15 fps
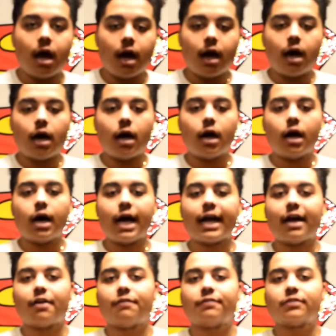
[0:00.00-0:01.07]
I
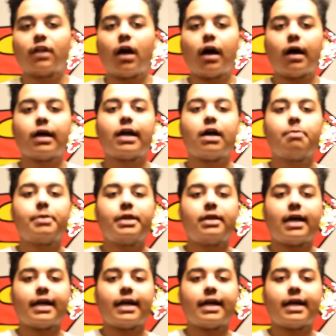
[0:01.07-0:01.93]
got a vlog coming.